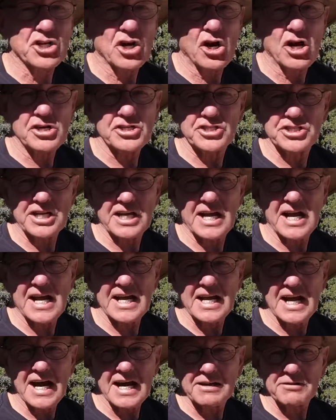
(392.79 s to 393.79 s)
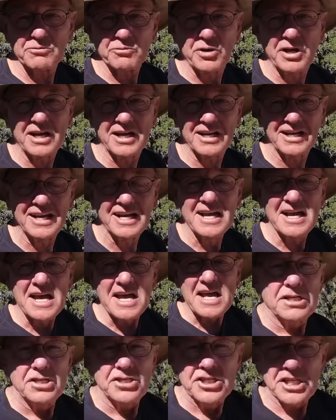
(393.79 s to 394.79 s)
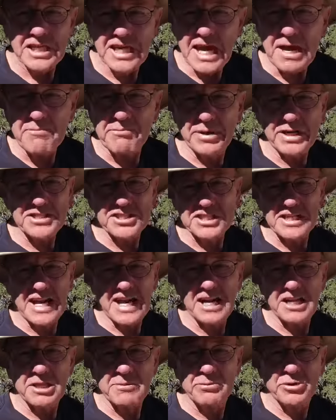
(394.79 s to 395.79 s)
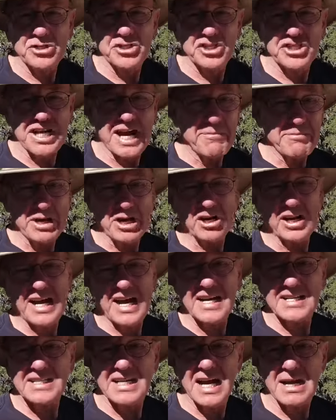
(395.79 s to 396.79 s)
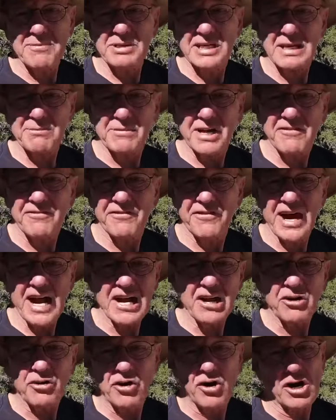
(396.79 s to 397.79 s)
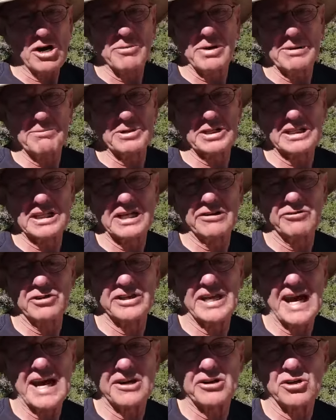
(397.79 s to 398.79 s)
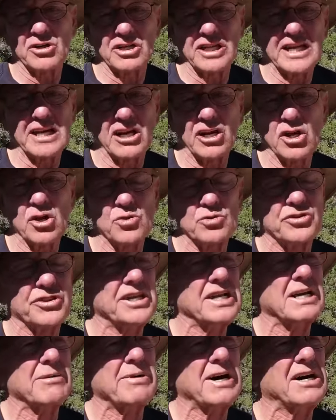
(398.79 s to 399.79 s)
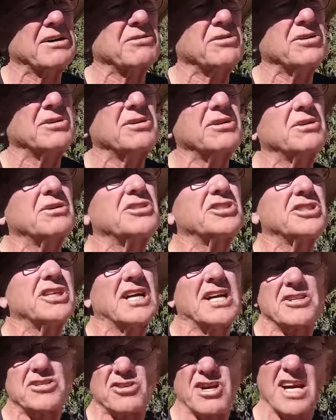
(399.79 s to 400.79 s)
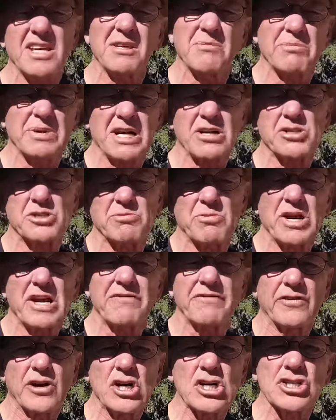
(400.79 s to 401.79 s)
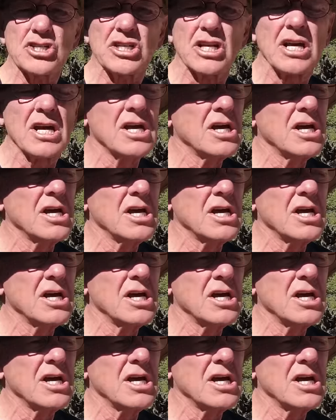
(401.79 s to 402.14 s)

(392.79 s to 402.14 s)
charge that I got, she came busting out of the bushes. I barely had time to get my firearm up and leveled at her, let alone think about, oh, should I try the bear spray first?